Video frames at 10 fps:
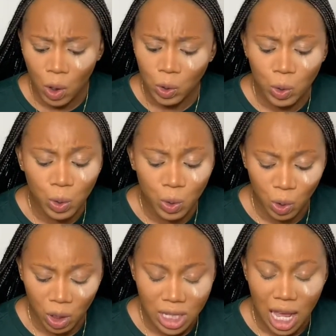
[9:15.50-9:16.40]
Do
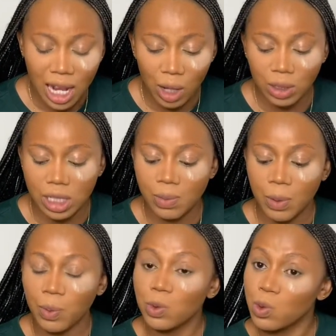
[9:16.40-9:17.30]
not allow these
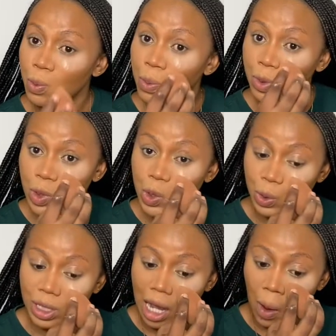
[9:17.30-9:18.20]
people to put you
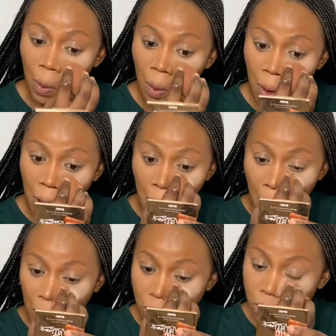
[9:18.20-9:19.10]
down,
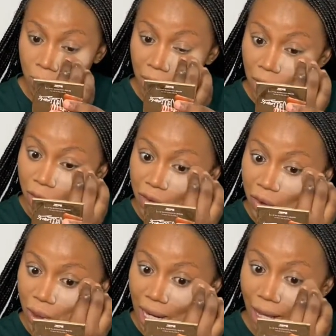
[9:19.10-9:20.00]
to make you
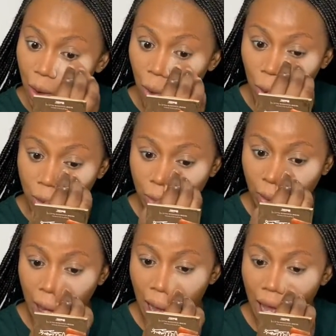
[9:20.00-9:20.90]
feel like, oh,
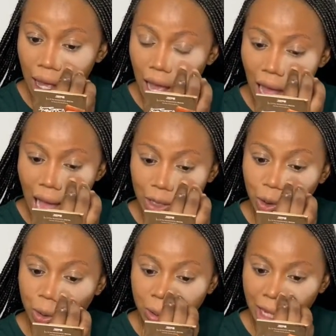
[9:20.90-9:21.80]
I
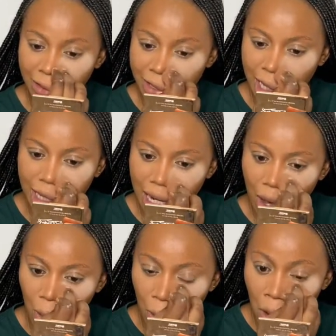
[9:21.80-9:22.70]
shouldn't have said that,
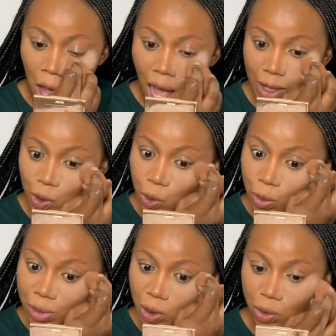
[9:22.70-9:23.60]
or I shouldn't
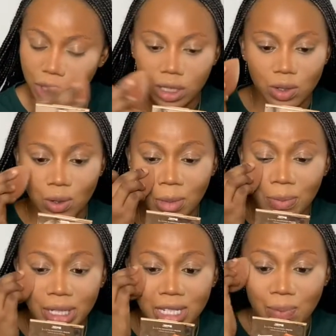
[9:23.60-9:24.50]
be doing this, or maybe
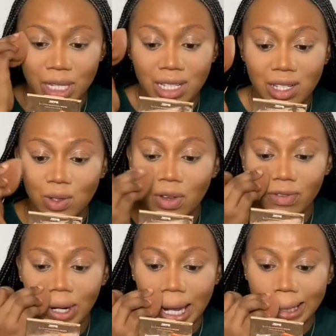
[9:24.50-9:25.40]
this person is not
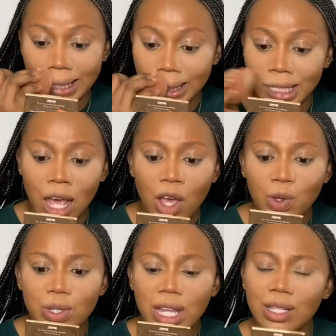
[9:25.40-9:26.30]
even like this. You
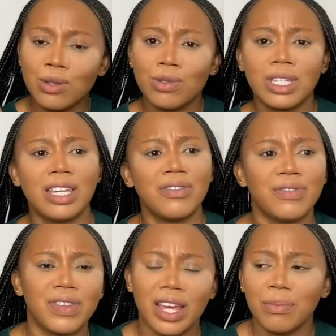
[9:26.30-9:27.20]
start to
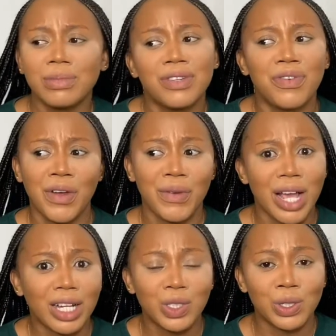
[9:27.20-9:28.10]
give them different
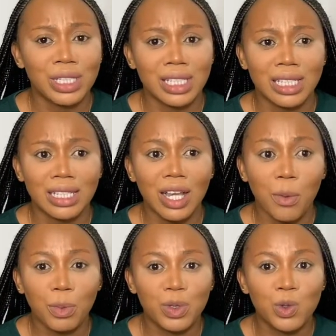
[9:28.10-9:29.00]
reactions
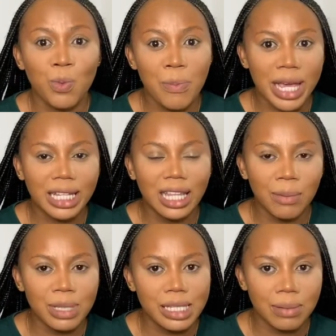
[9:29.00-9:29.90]
to make
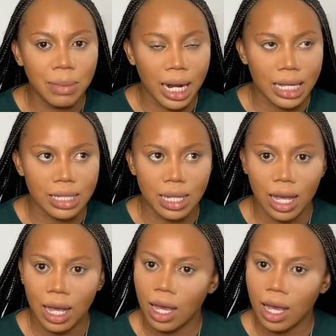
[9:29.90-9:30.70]
them seem nicer.